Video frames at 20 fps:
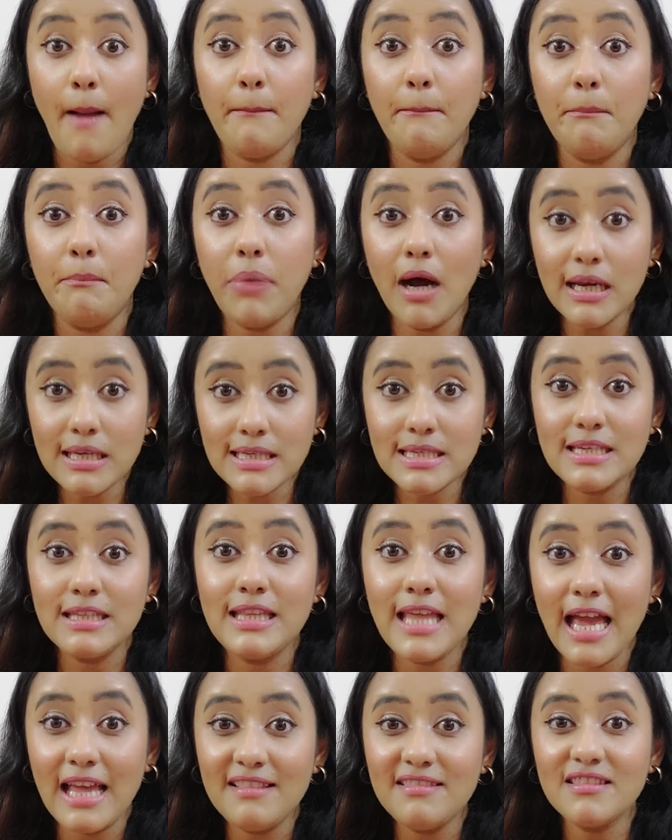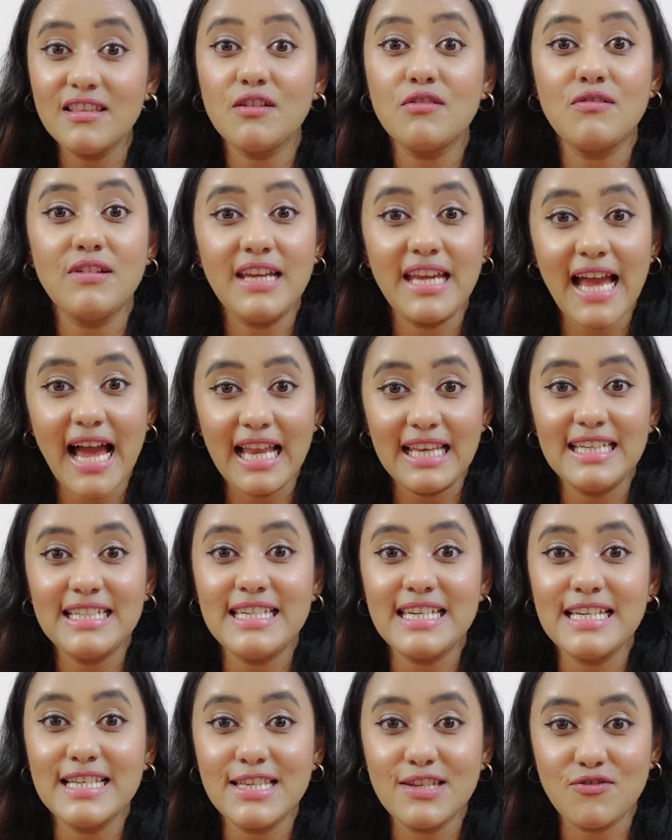But then the
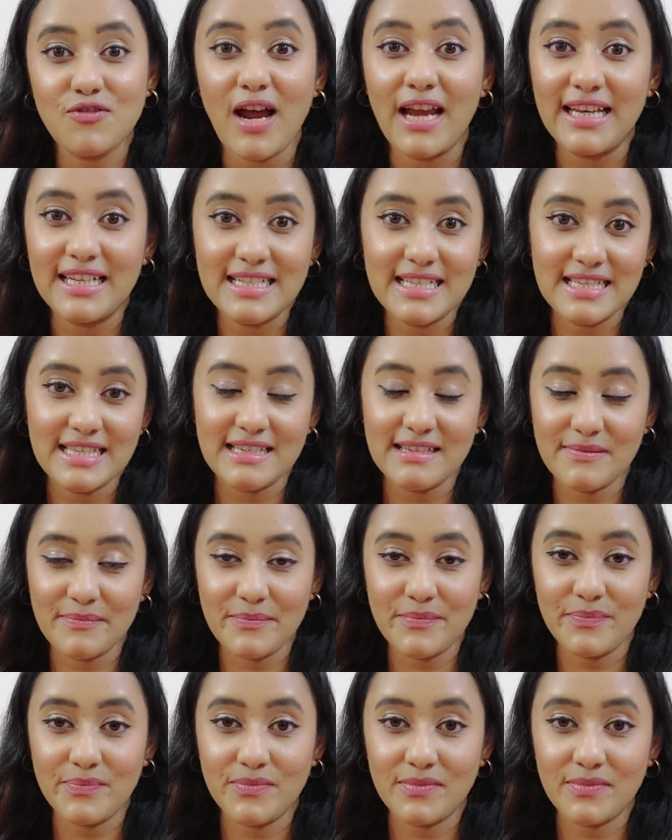reality strikes.